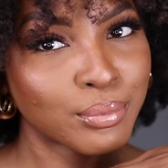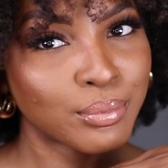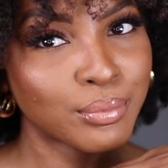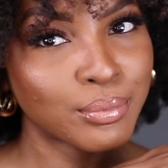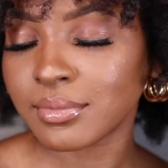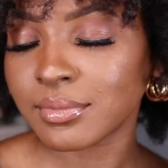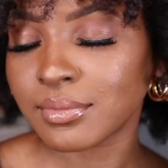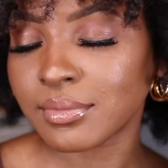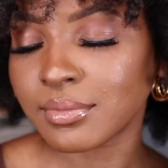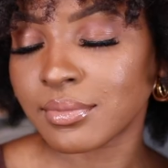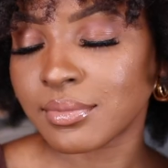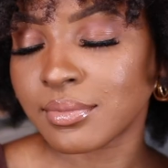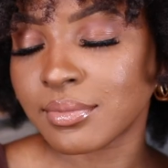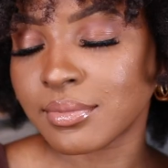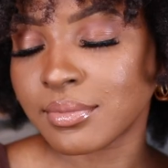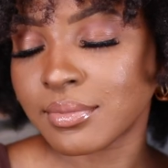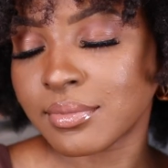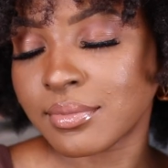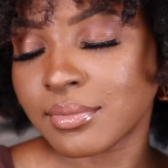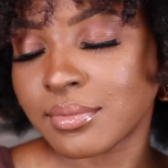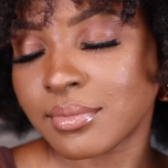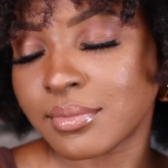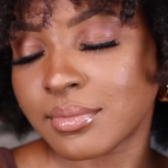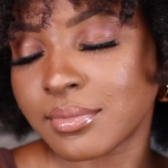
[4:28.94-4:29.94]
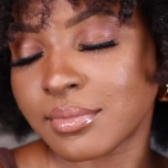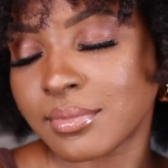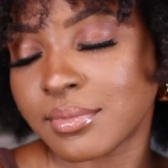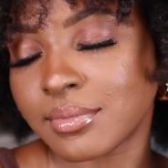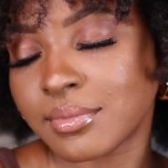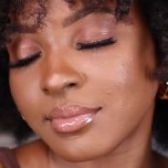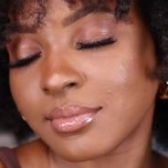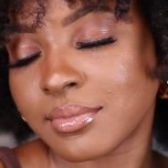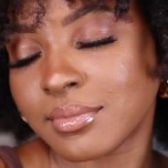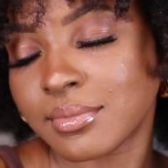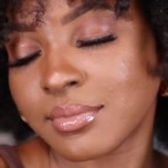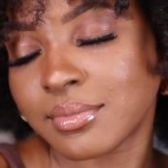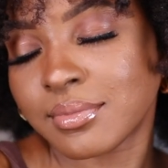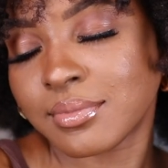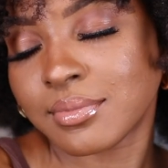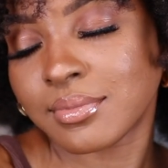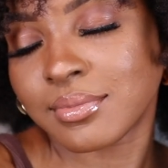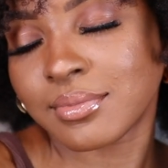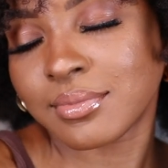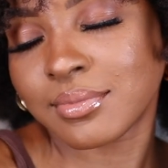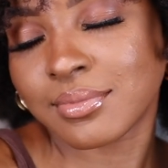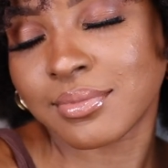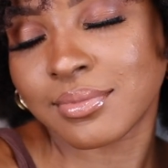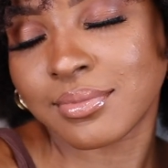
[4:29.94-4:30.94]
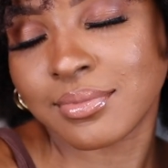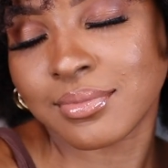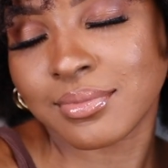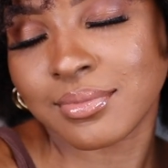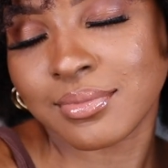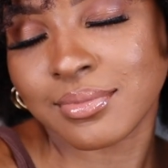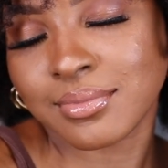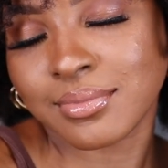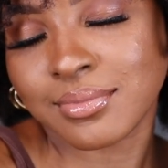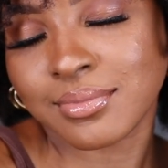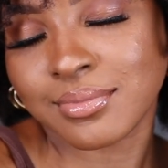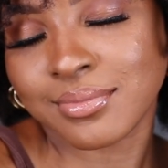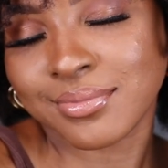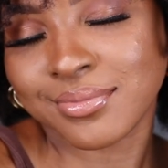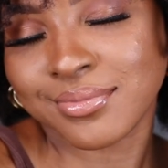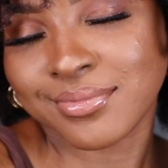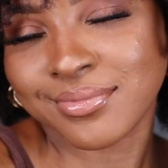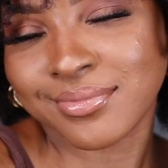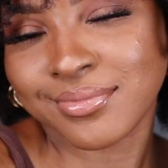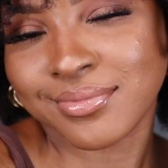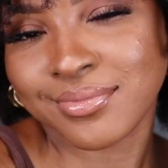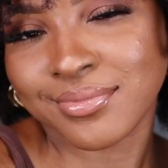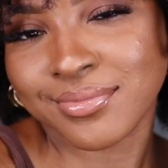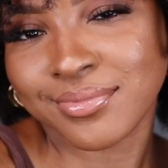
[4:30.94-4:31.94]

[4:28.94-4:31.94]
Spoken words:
(no one is talking)